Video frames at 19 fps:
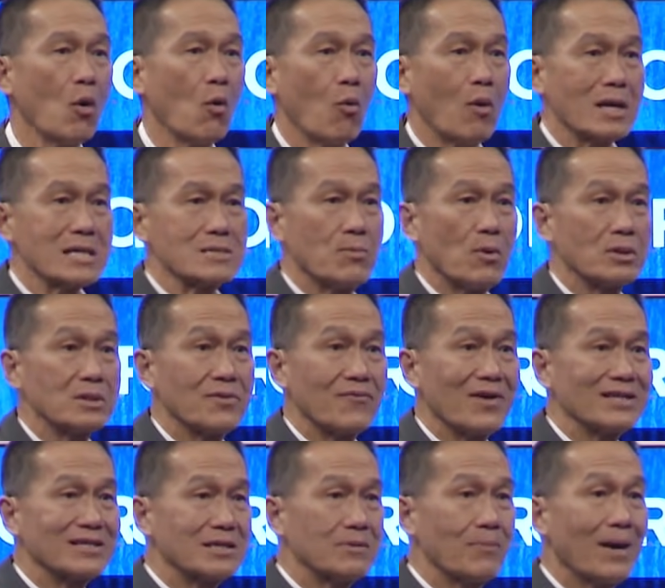One is
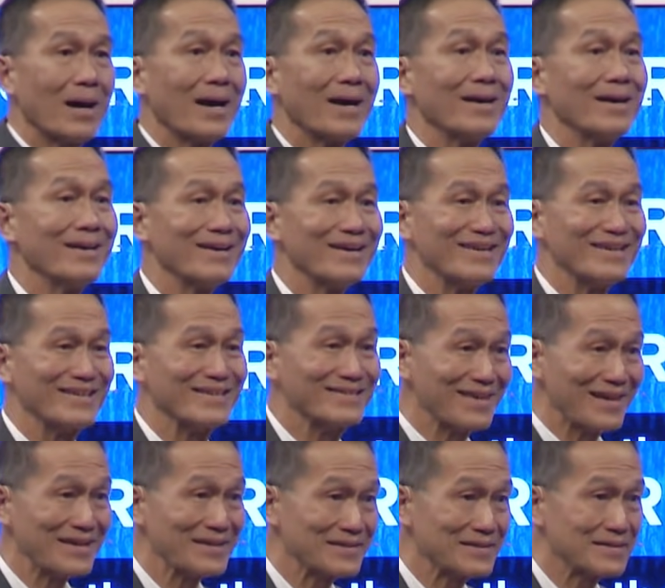motivated by
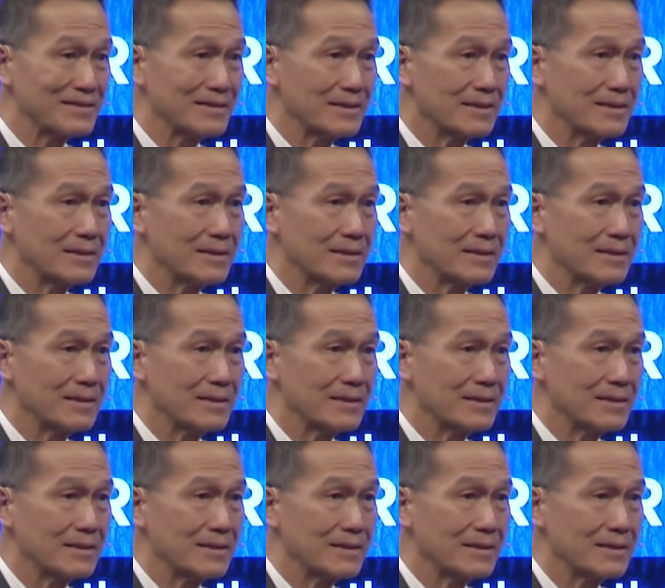grace.